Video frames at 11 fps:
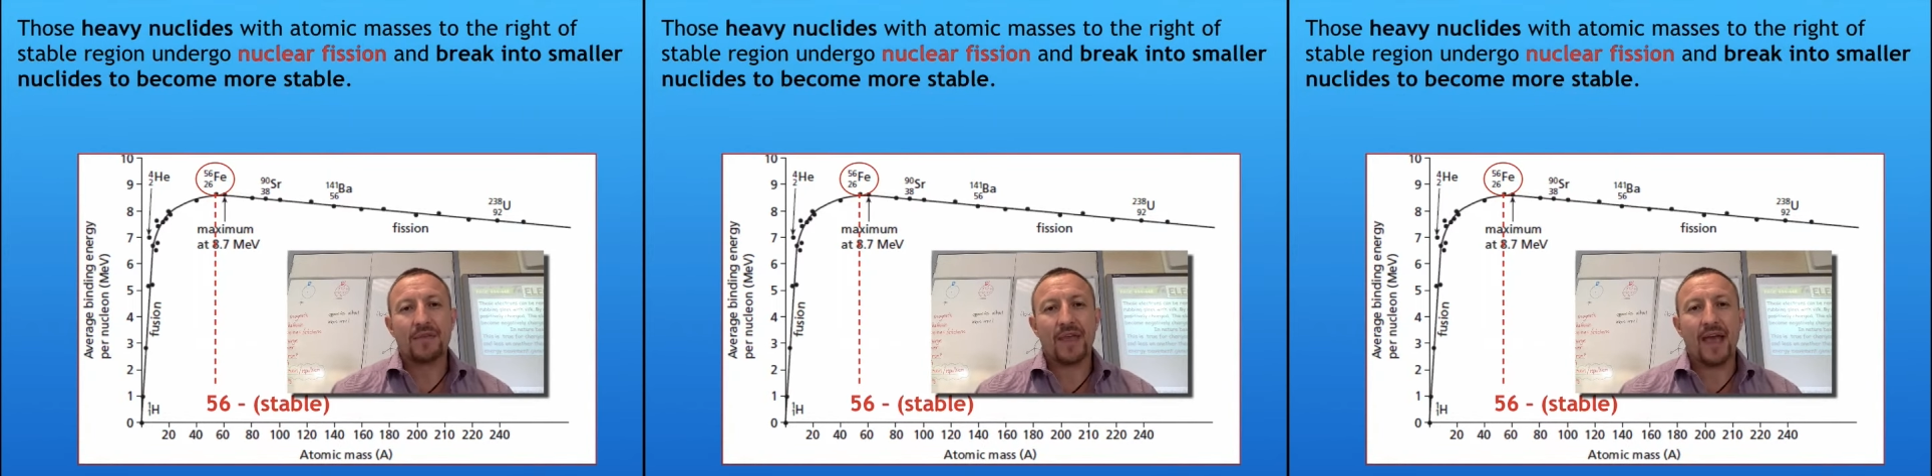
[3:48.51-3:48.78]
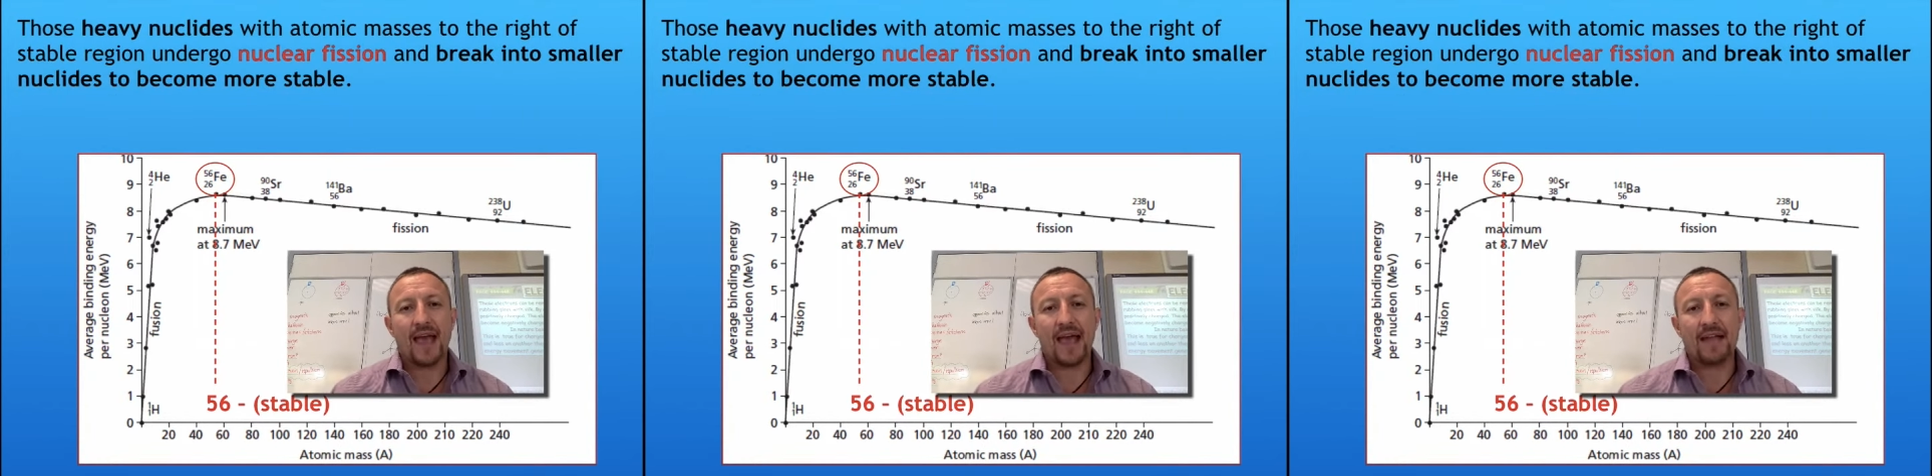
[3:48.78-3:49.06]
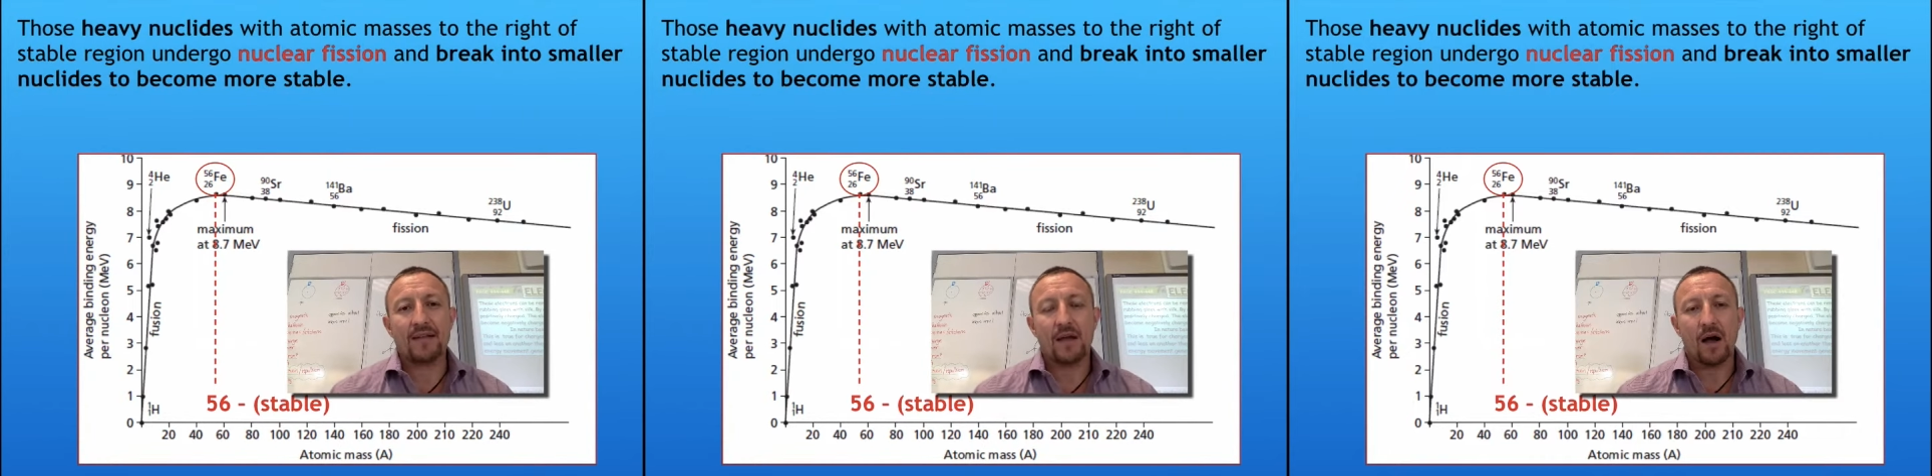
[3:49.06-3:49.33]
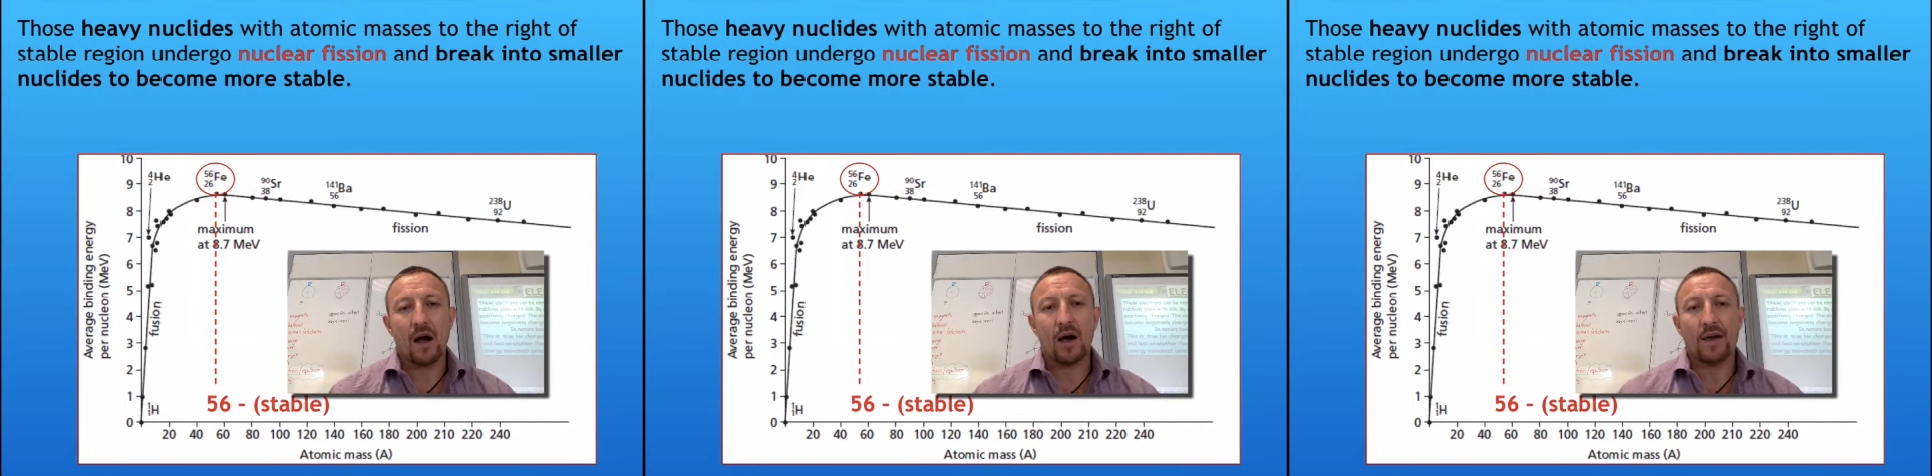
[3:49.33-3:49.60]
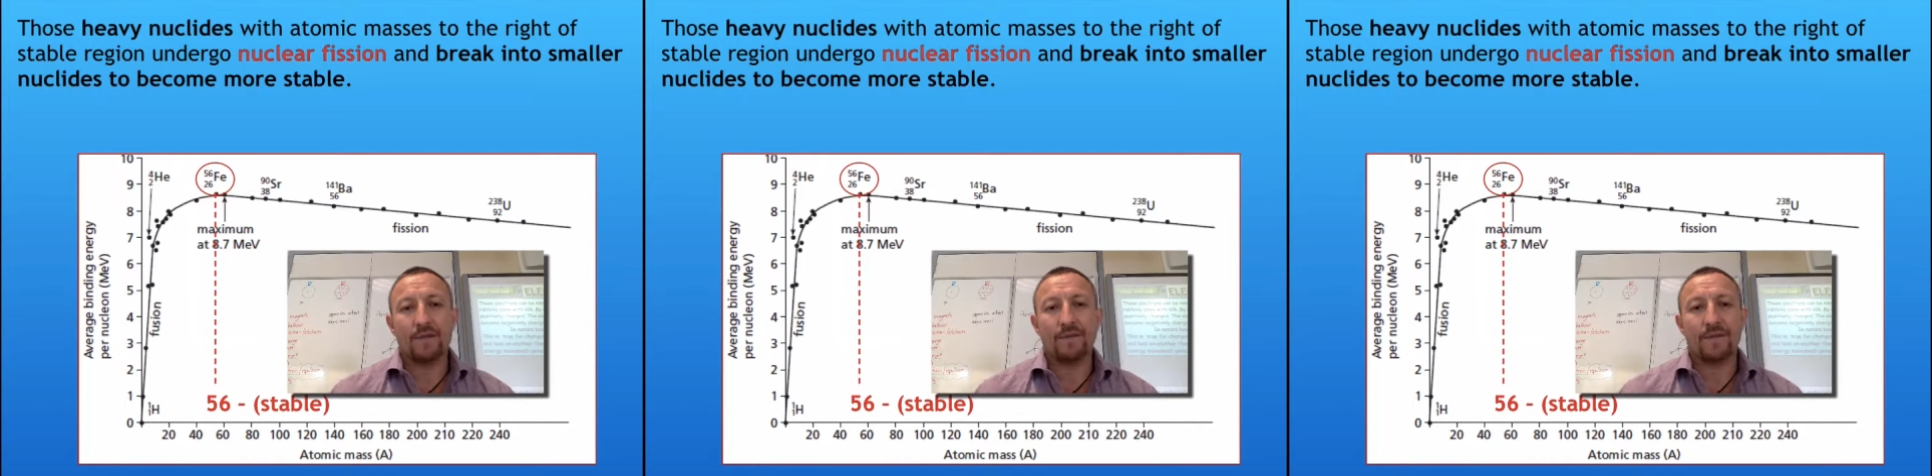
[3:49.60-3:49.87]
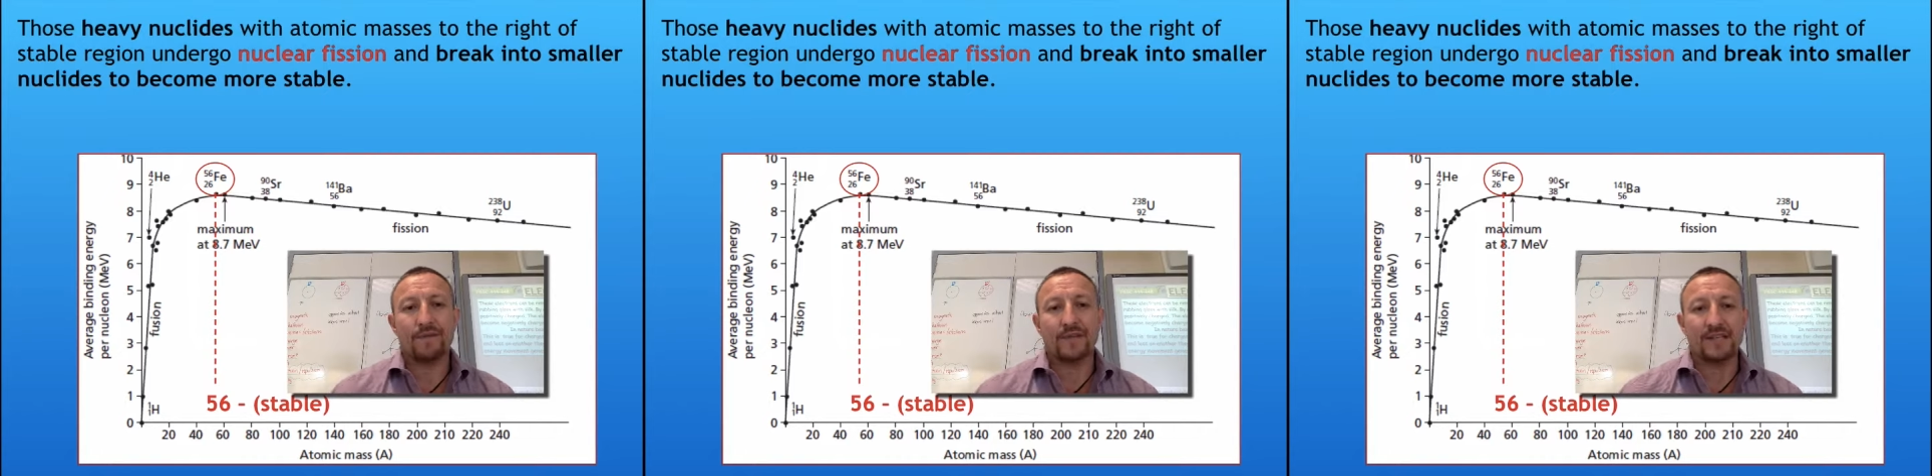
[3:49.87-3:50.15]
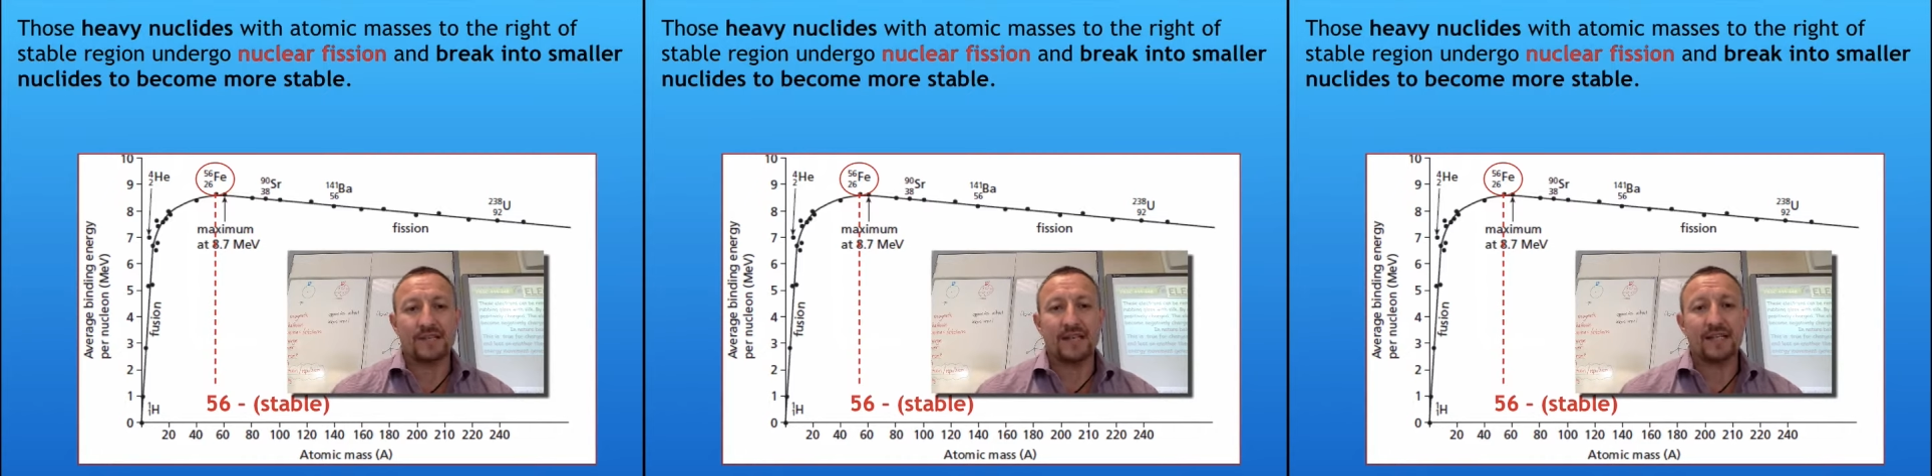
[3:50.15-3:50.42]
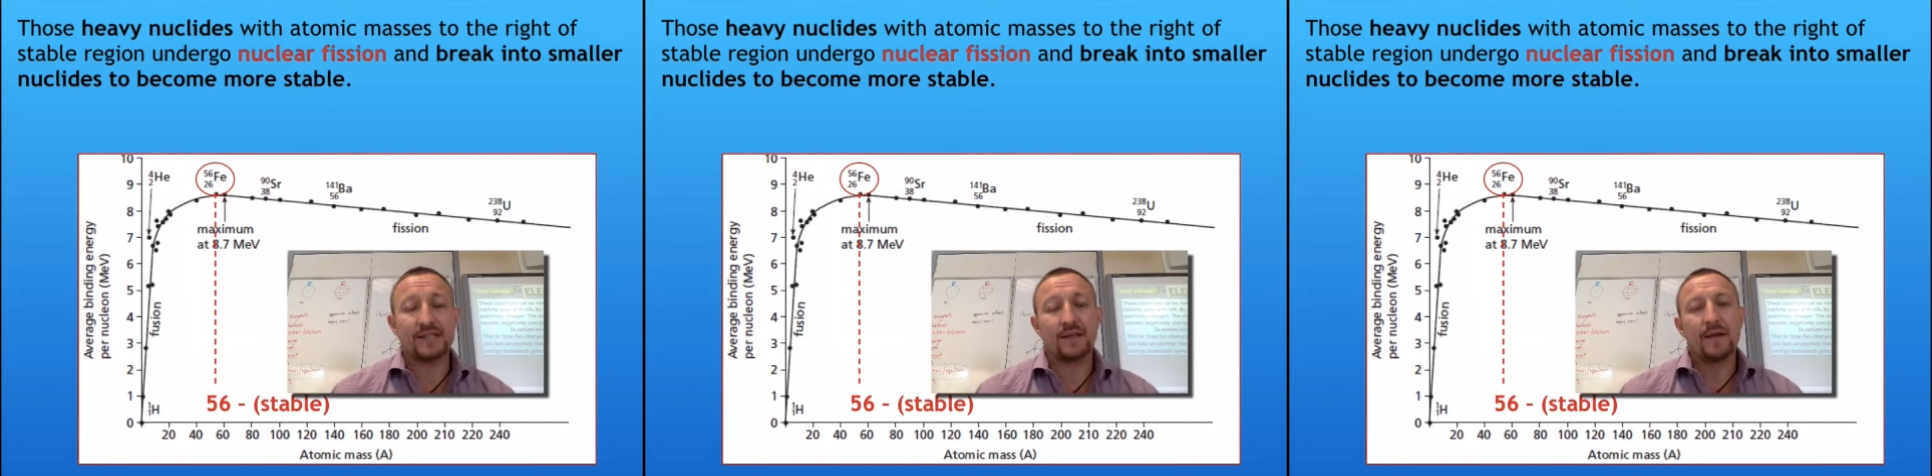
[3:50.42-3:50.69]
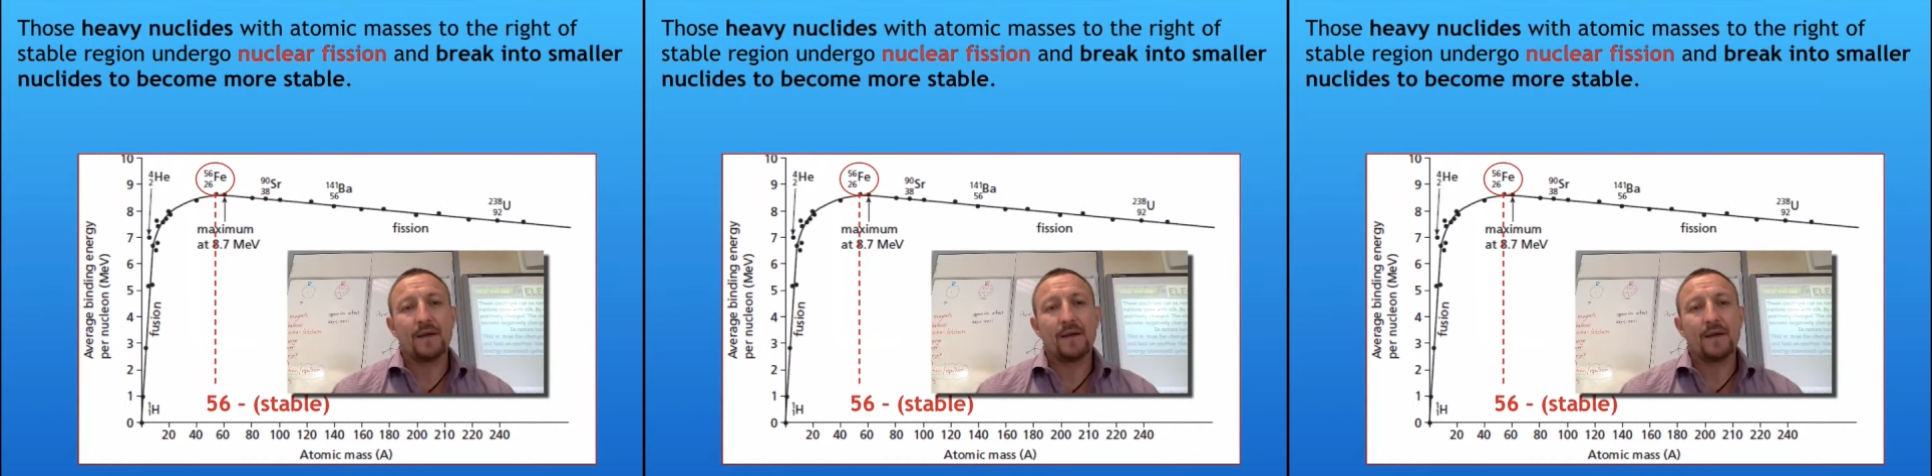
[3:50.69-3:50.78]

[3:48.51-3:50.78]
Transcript: than iron 56